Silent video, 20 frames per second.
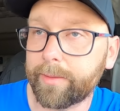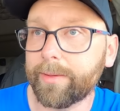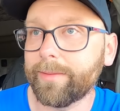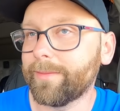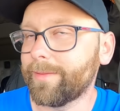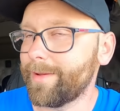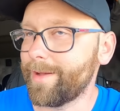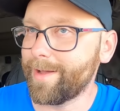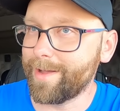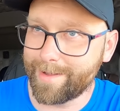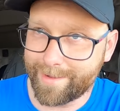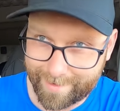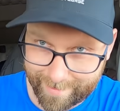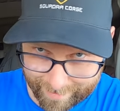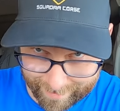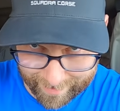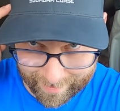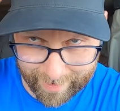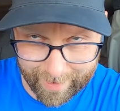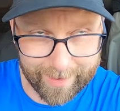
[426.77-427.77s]

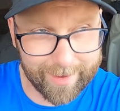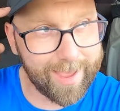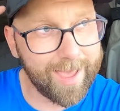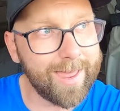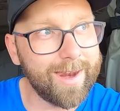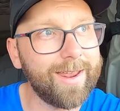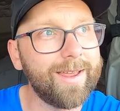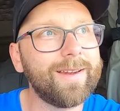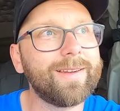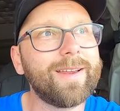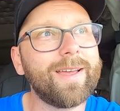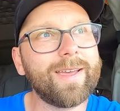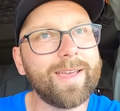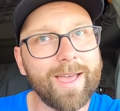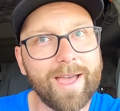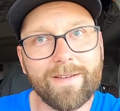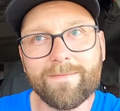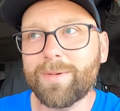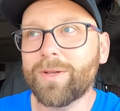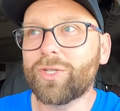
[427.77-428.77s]
I, I get it, I,